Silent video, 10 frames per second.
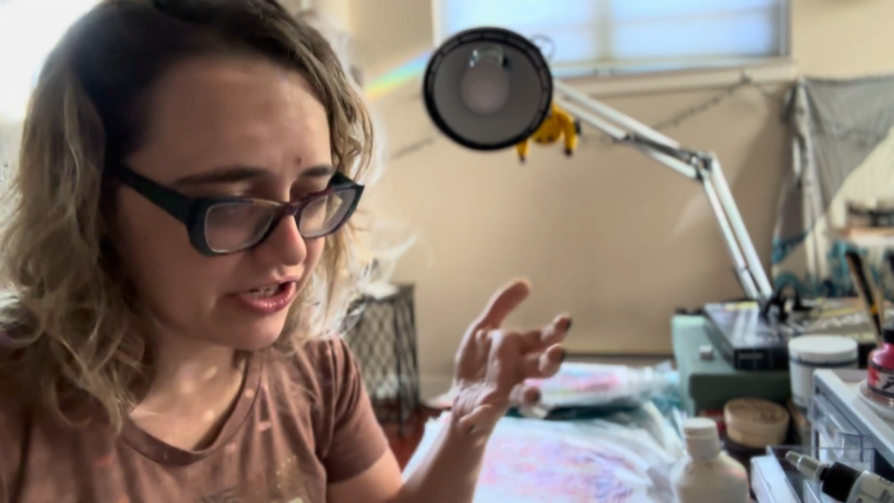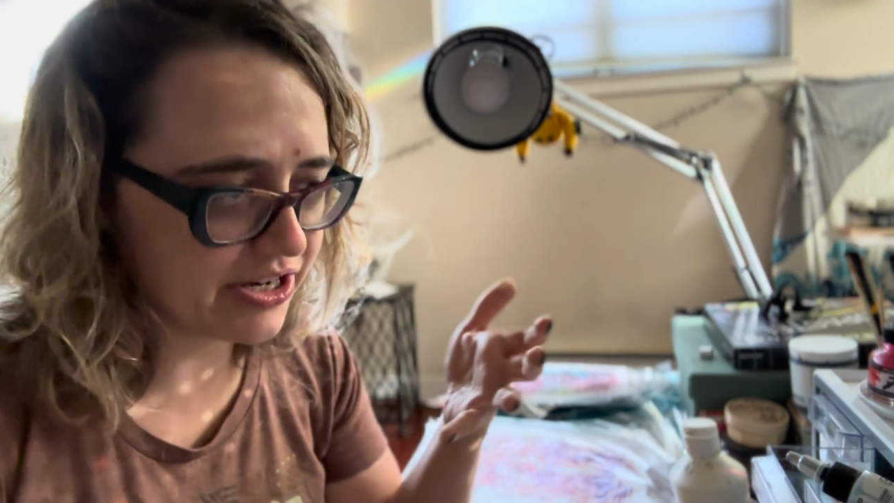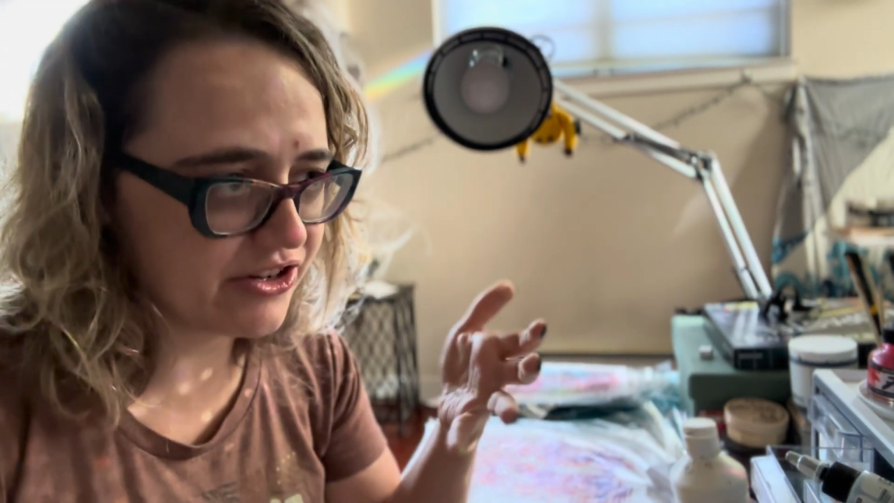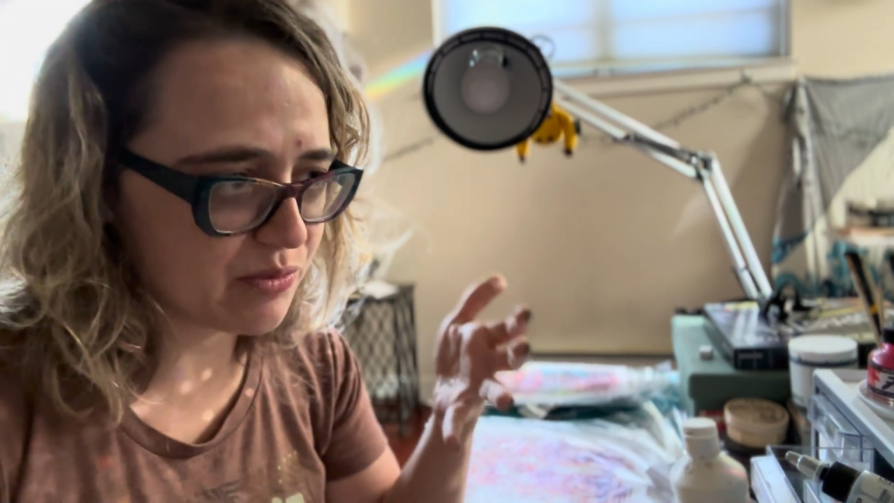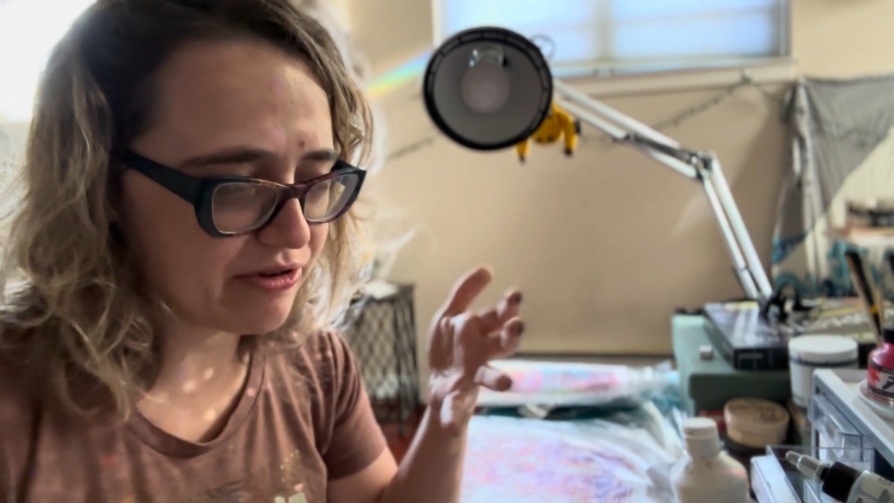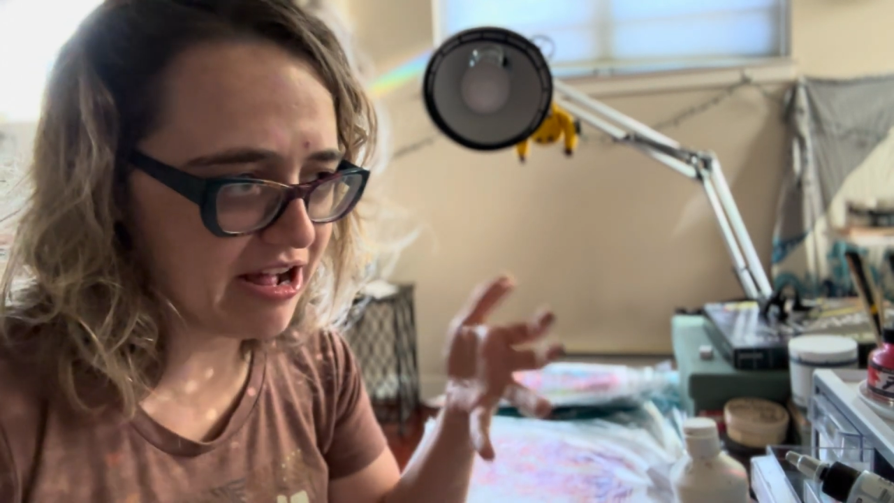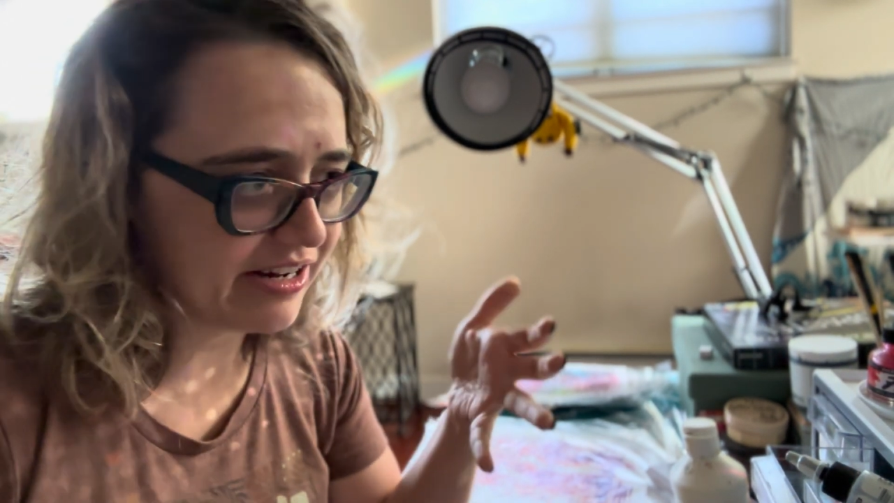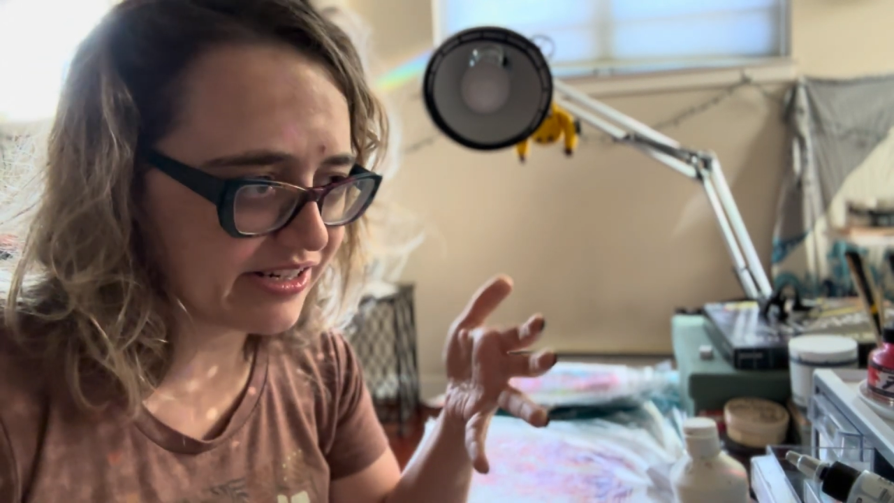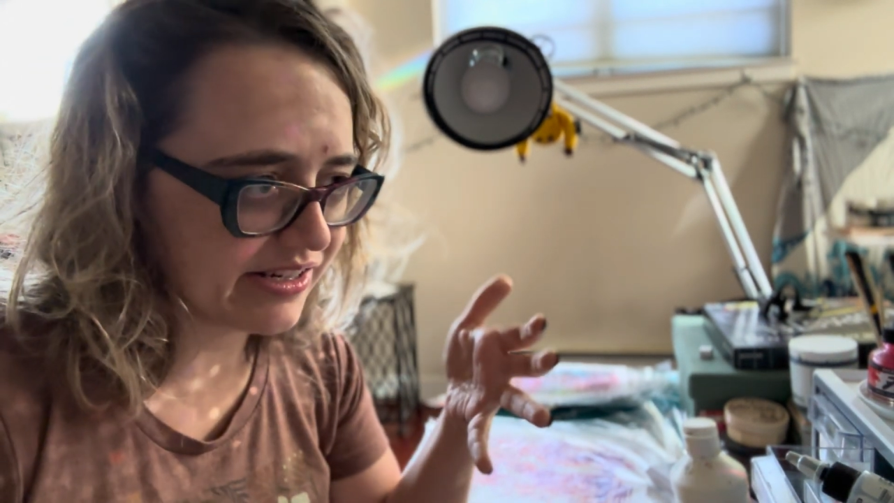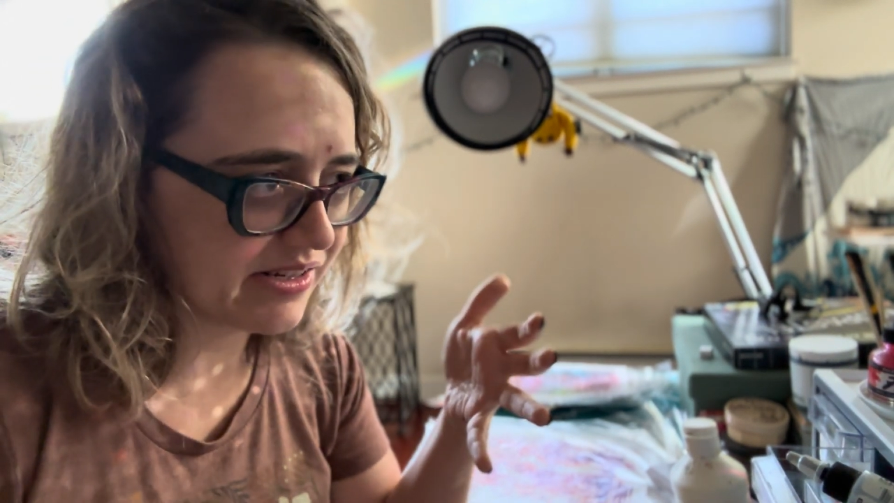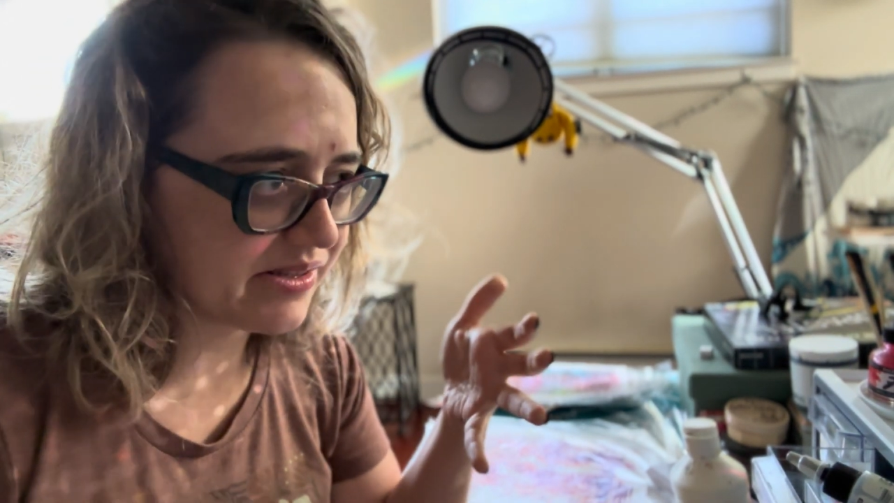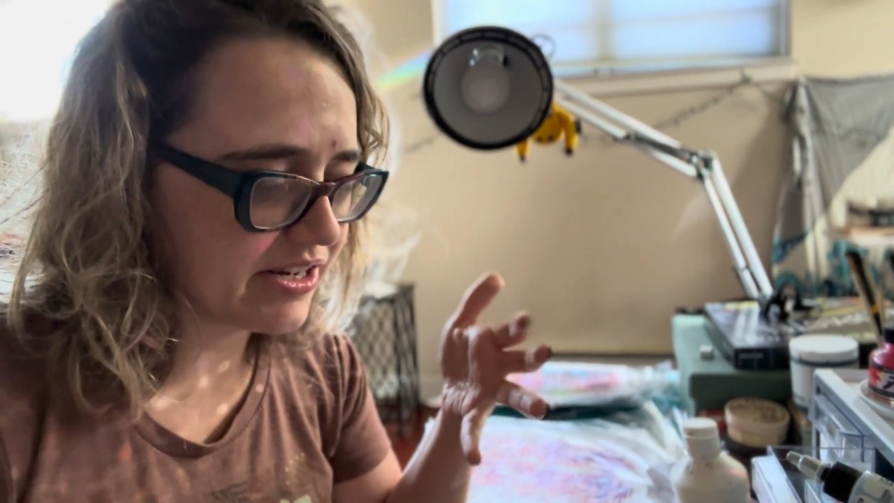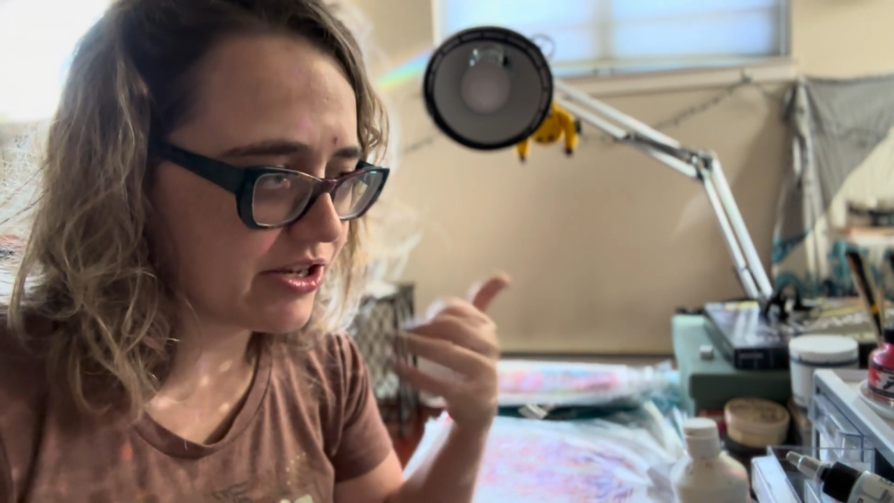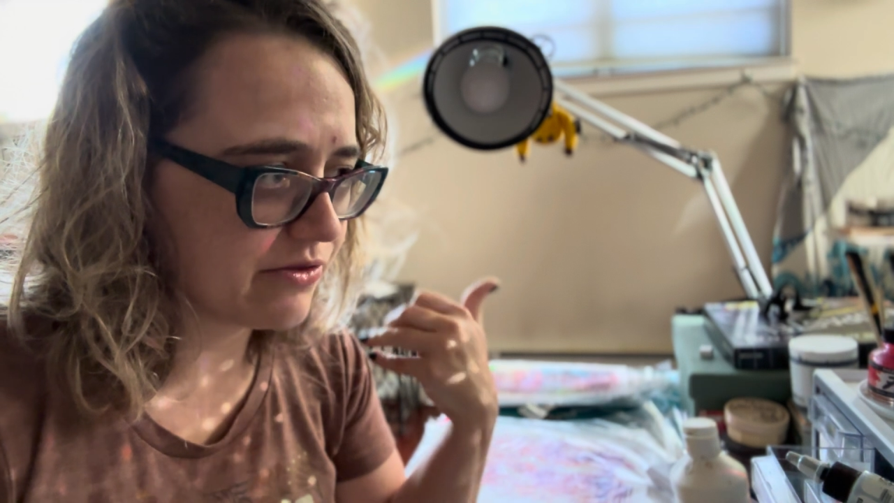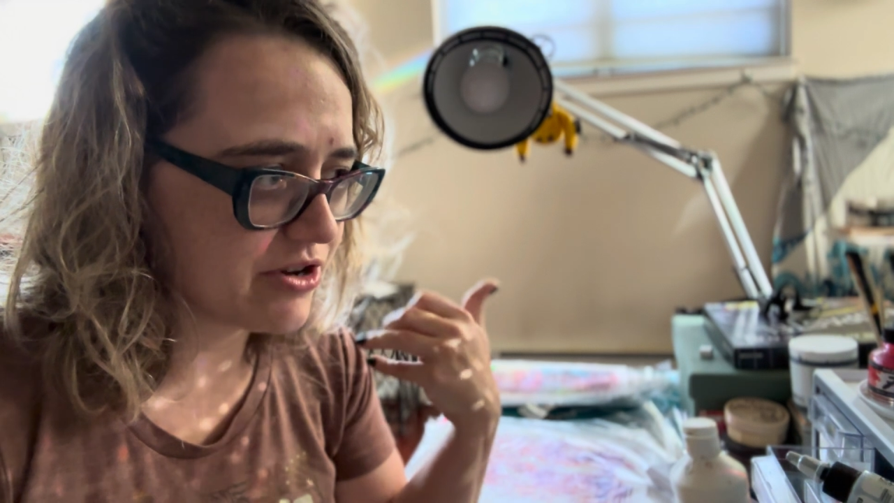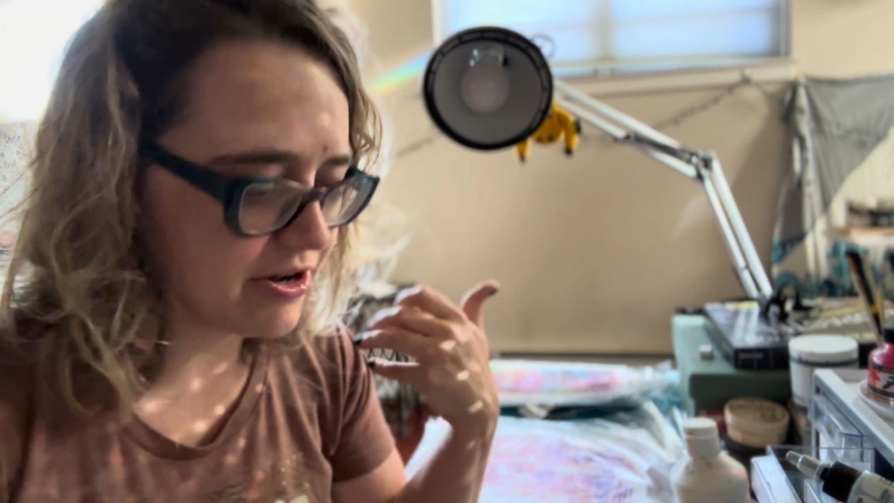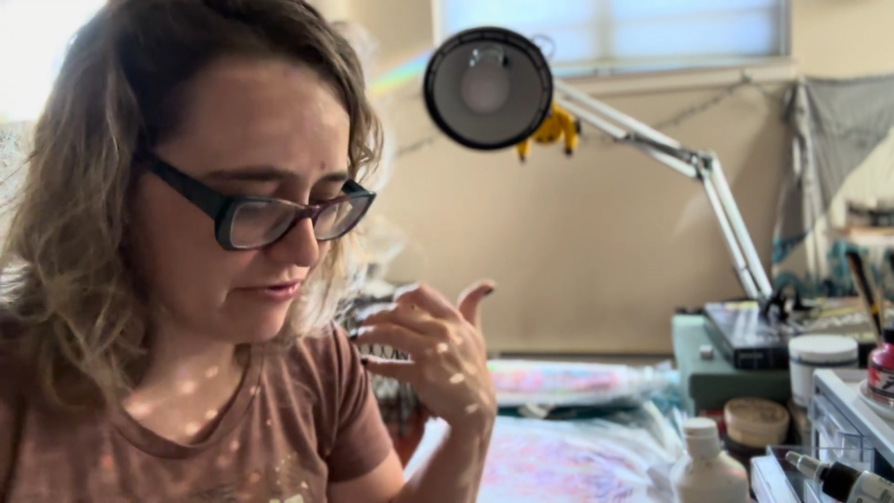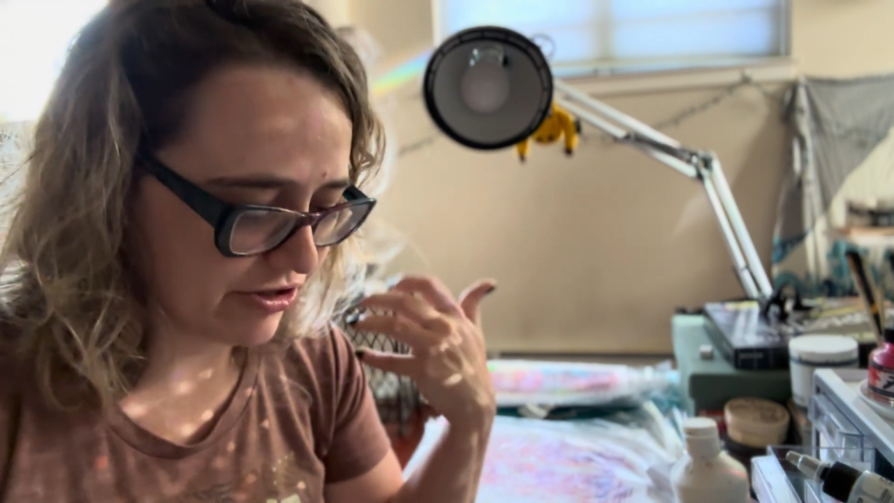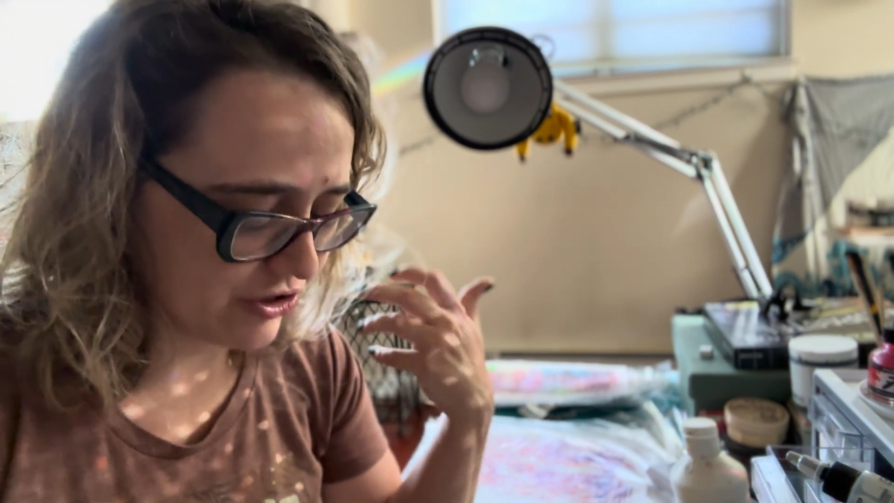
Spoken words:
in your practice and you're not really